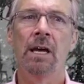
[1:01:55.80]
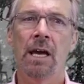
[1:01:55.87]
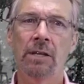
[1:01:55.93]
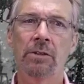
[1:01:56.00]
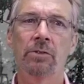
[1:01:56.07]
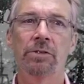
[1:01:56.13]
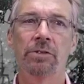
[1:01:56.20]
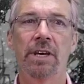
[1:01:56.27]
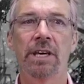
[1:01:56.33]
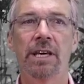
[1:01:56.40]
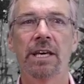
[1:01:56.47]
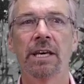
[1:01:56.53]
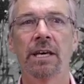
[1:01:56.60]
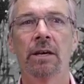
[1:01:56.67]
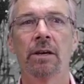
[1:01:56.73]

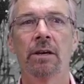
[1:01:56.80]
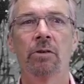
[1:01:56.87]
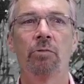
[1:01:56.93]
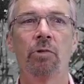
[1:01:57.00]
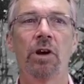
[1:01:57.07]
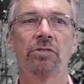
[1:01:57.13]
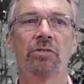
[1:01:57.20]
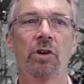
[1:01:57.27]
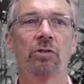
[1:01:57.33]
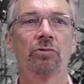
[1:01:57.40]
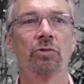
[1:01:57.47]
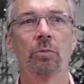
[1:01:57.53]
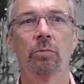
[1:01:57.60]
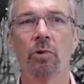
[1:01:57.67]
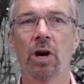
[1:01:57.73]
undertaking
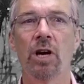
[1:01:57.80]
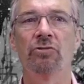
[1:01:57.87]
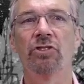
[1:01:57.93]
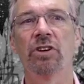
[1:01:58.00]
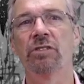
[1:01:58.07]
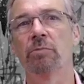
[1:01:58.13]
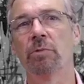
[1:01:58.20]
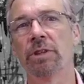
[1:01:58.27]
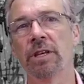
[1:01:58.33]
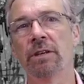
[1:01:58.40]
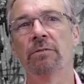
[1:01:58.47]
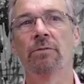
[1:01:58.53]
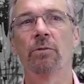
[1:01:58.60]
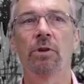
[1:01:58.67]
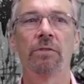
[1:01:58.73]
cross-cultural projects within
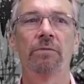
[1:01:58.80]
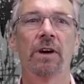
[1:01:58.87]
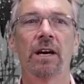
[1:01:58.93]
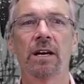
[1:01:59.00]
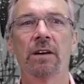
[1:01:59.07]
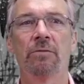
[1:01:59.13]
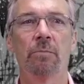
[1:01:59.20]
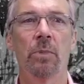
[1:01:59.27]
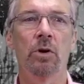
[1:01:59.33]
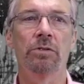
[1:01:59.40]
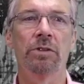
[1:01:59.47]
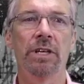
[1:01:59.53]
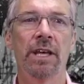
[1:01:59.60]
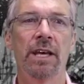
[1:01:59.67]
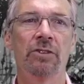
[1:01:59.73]
45
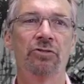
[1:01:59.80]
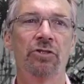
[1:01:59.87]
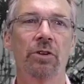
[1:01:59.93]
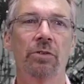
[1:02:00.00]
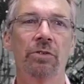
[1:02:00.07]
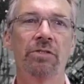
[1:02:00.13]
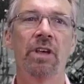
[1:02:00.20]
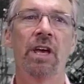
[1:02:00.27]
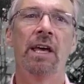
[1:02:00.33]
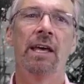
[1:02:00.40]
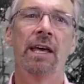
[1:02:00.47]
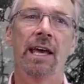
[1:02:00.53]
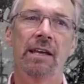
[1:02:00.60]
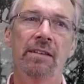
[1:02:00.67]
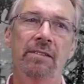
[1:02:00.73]
multinationals,
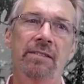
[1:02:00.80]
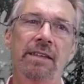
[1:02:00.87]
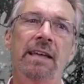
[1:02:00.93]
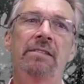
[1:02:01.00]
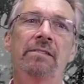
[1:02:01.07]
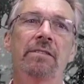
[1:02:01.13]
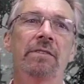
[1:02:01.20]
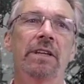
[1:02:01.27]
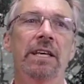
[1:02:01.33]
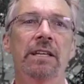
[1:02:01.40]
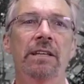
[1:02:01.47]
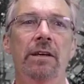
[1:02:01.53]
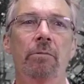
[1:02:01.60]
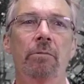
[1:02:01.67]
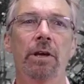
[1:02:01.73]
extensively
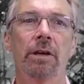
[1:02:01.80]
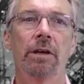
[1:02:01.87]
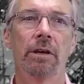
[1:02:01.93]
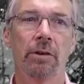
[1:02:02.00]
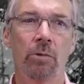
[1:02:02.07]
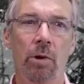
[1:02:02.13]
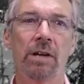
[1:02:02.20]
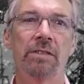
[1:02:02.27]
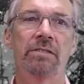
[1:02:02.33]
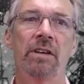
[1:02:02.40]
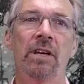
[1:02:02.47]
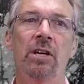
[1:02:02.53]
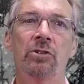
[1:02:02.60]
in their quest